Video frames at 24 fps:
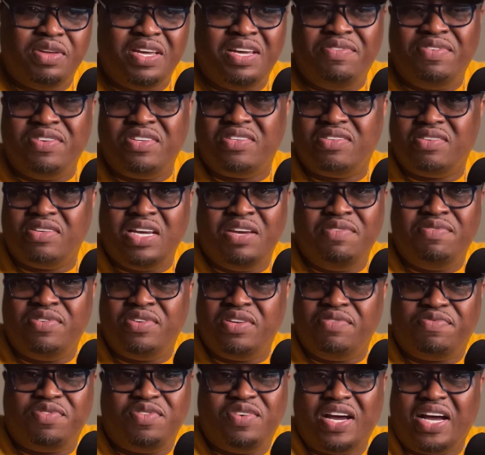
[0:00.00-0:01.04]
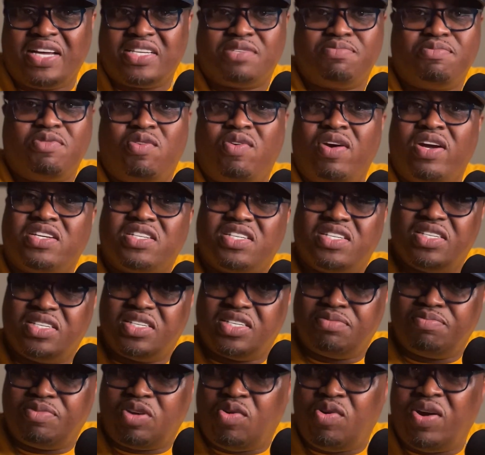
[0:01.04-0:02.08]
Even if you got some
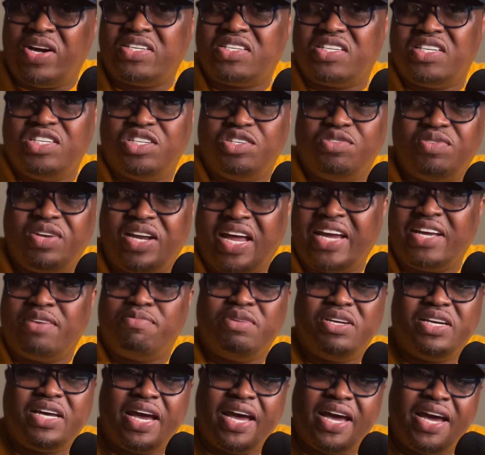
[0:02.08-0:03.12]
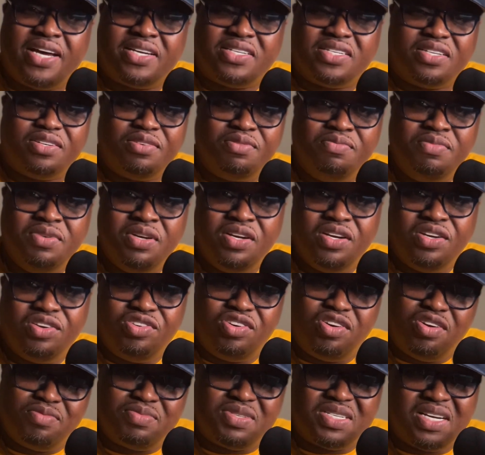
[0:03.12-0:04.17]
questions you'd like me to ask them. You
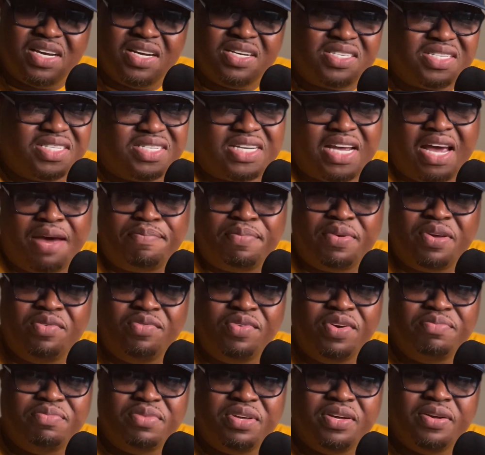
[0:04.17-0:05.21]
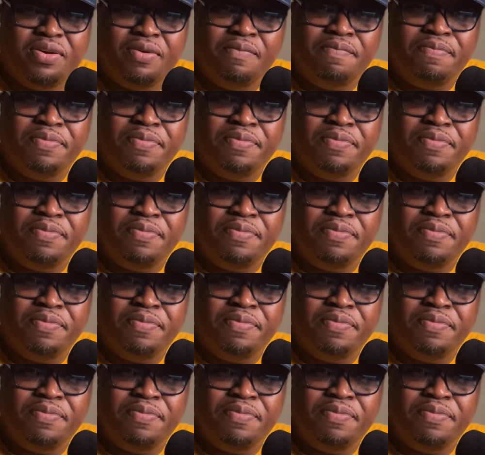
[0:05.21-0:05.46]
know what I'm saying? Just tap in with me.